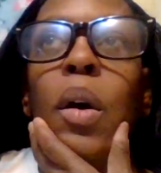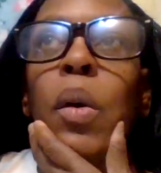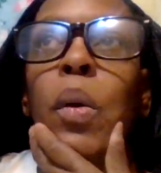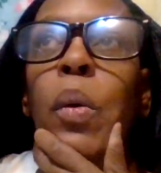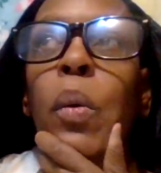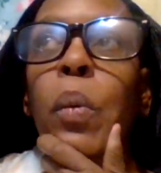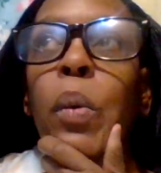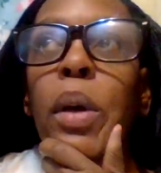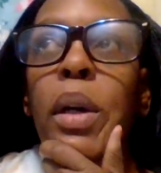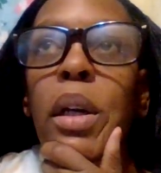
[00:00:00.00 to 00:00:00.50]

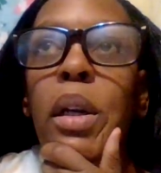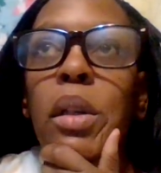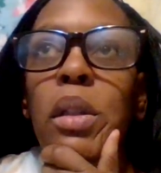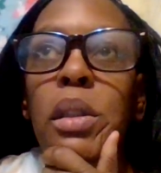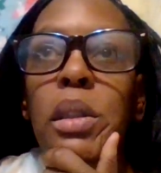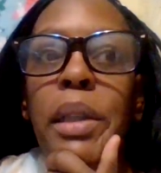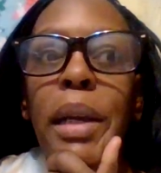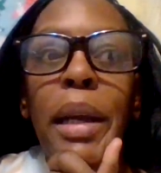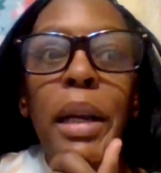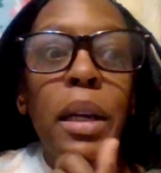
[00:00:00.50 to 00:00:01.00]
who what
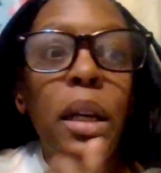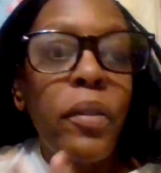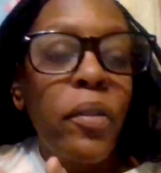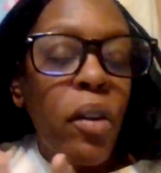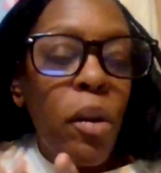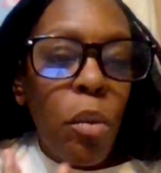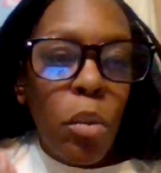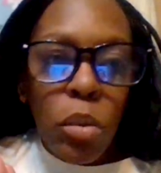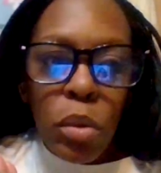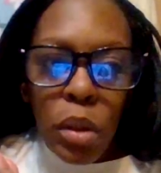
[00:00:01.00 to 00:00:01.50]
else? And then
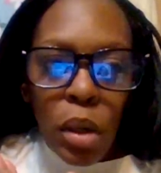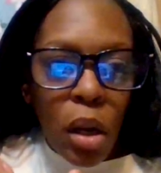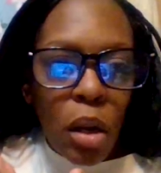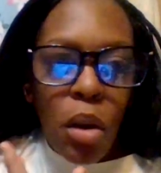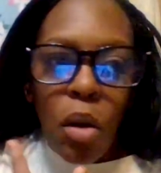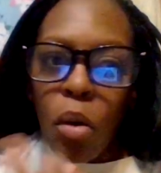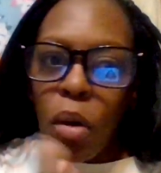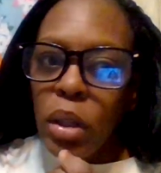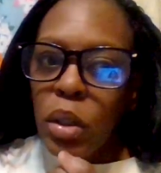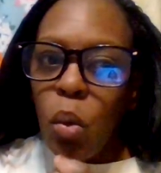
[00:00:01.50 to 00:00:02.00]
from of
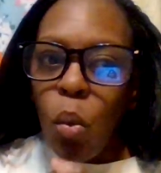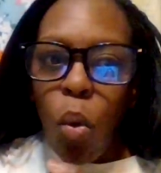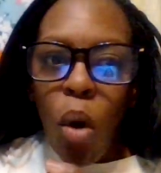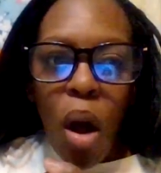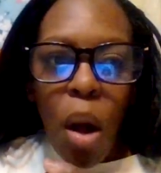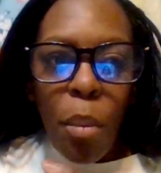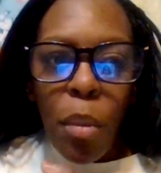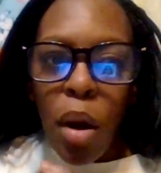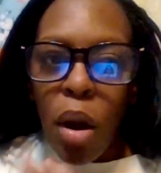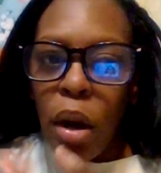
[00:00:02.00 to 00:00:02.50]
course
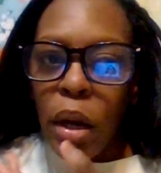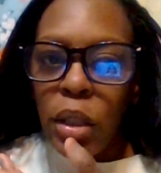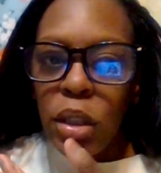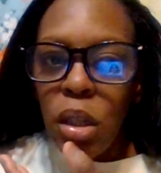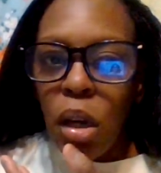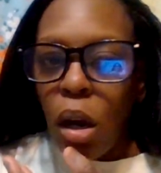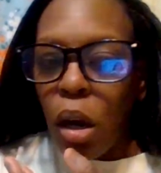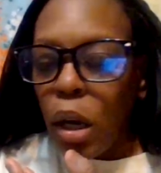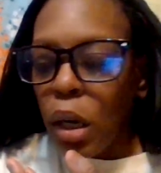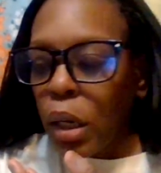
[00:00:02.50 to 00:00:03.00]
Walmart,
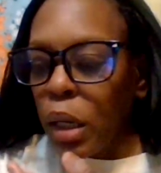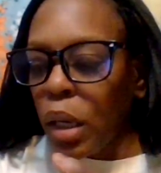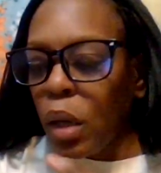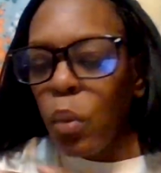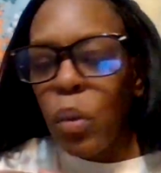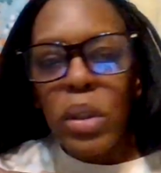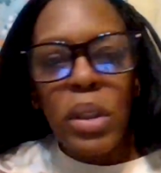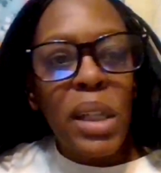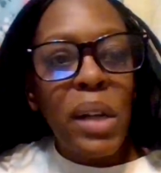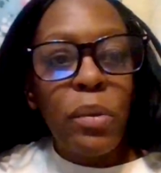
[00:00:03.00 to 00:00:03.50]
Target,
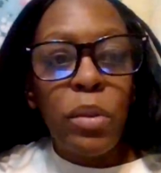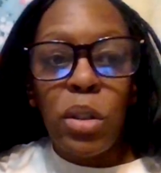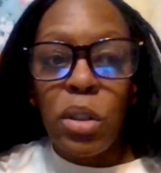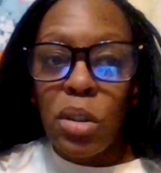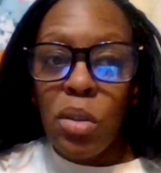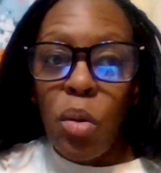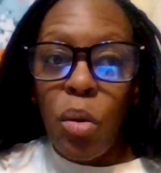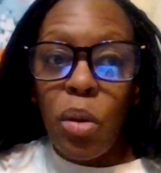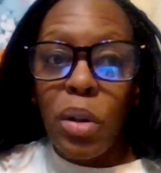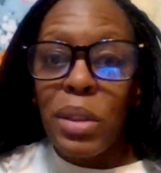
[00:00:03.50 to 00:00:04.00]
whichever
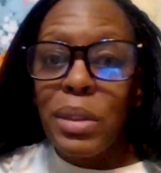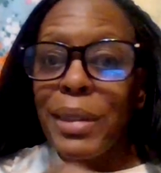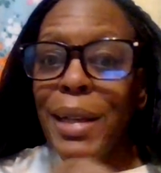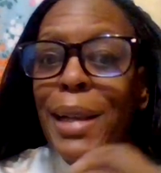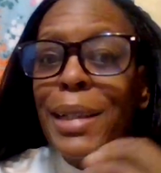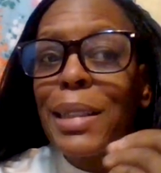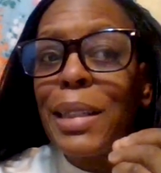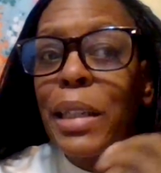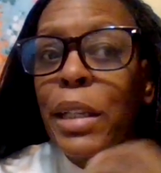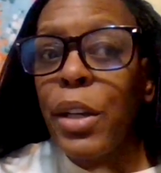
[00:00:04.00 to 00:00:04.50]
stores
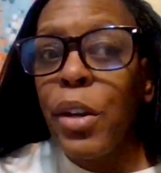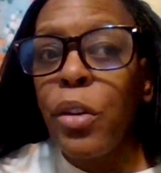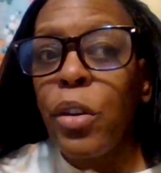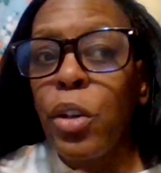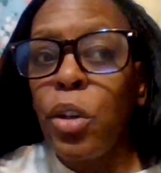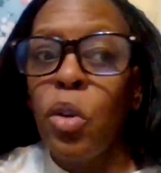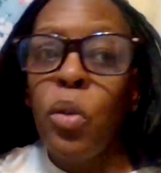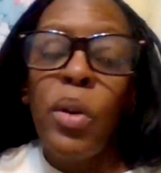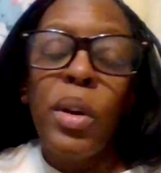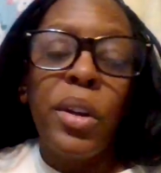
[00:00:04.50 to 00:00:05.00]
that's near
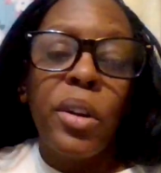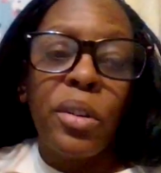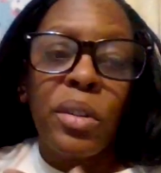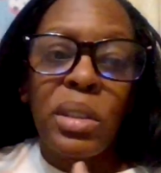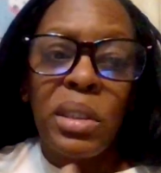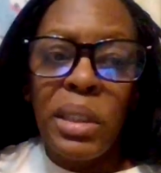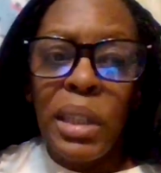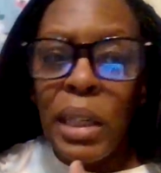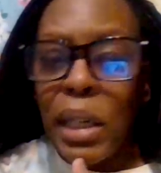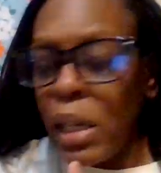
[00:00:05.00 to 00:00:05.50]
you in your
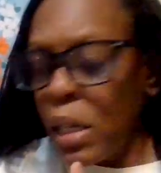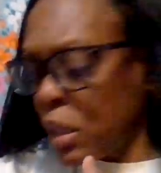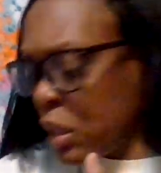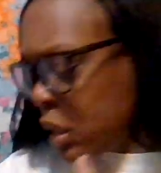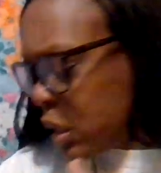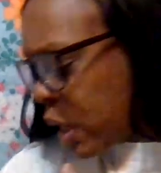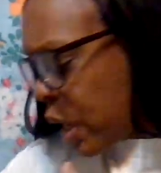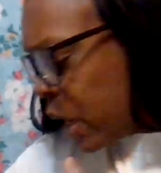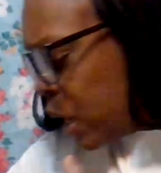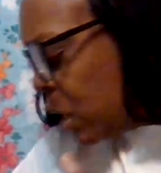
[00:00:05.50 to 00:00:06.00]
city and
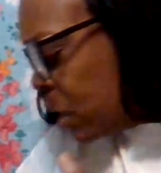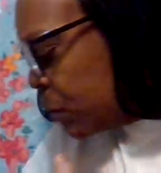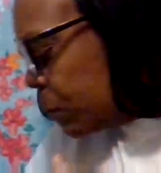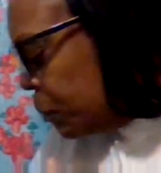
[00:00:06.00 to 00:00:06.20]
state.